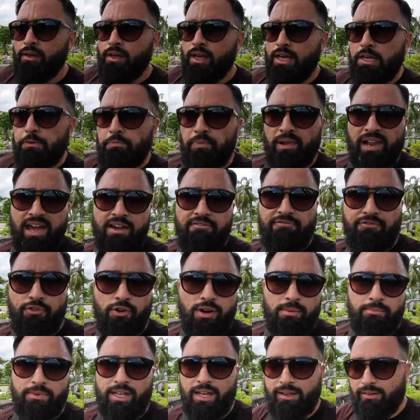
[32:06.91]
a
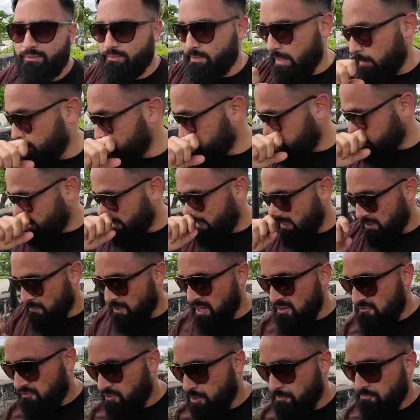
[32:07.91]
platform that I was staying
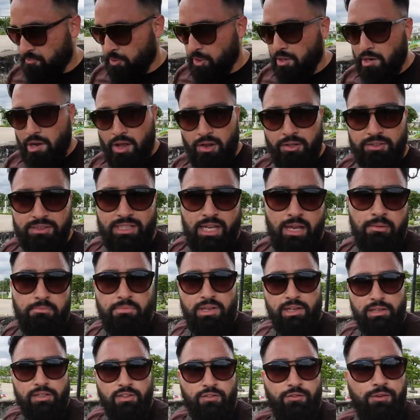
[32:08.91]
away from for a long time,
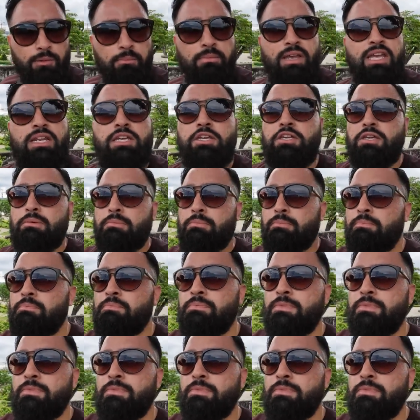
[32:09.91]
because for many,